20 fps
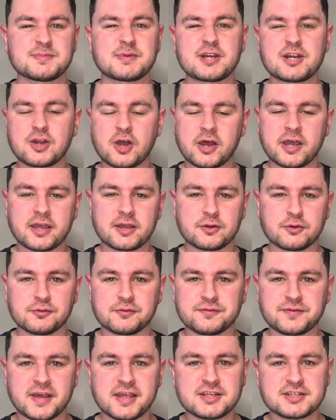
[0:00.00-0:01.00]
maniacal
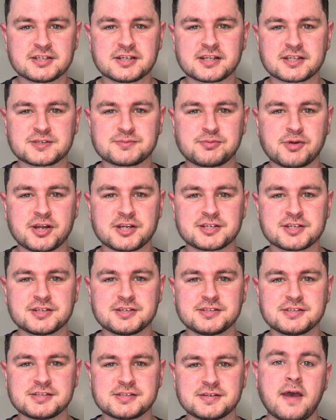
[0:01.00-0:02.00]
facial
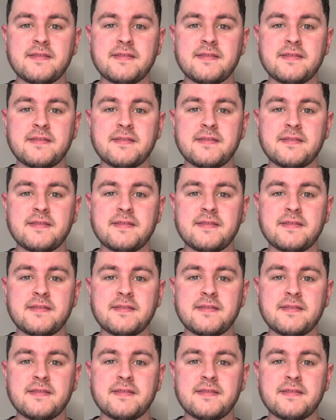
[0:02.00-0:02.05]
expressions.